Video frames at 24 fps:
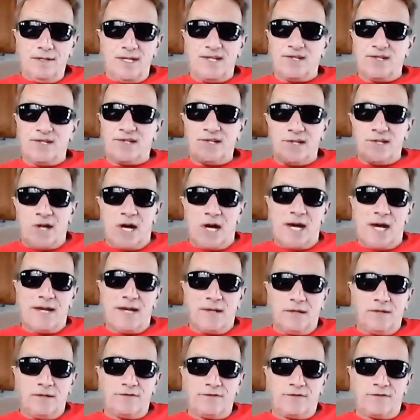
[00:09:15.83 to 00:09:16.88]
His
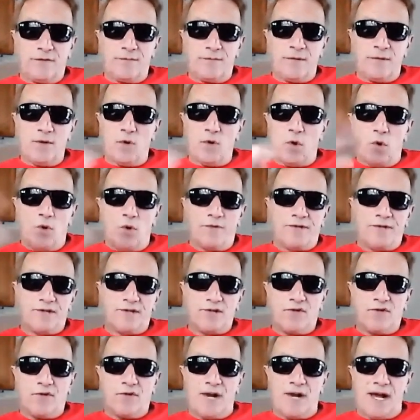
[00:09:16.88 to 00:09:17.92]
denial from all
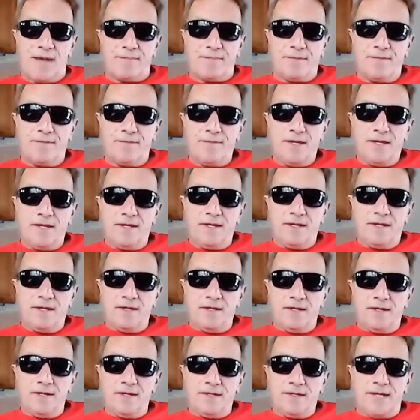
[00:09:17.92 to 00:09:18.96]
this crap
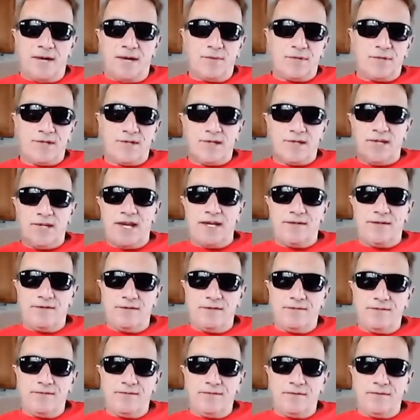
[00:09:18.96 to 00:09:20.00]
that was said